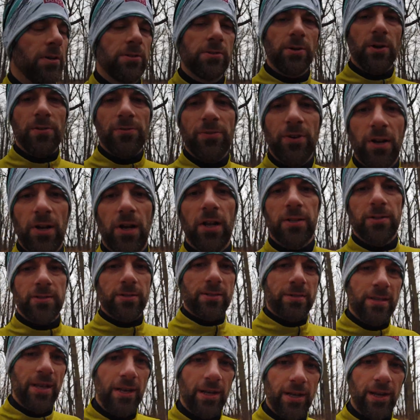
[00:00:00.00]
So I figured out
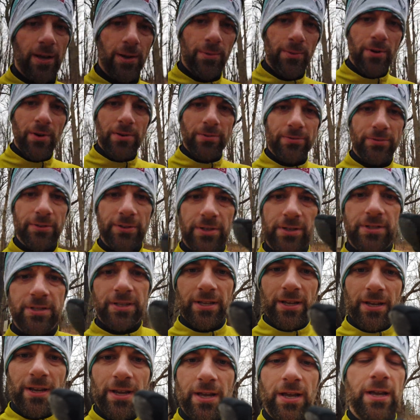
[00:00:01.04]
the setting I want for this
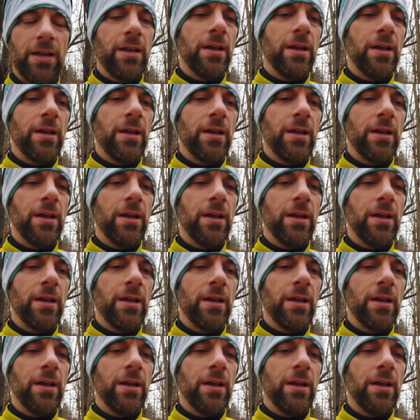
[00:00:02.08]
thing.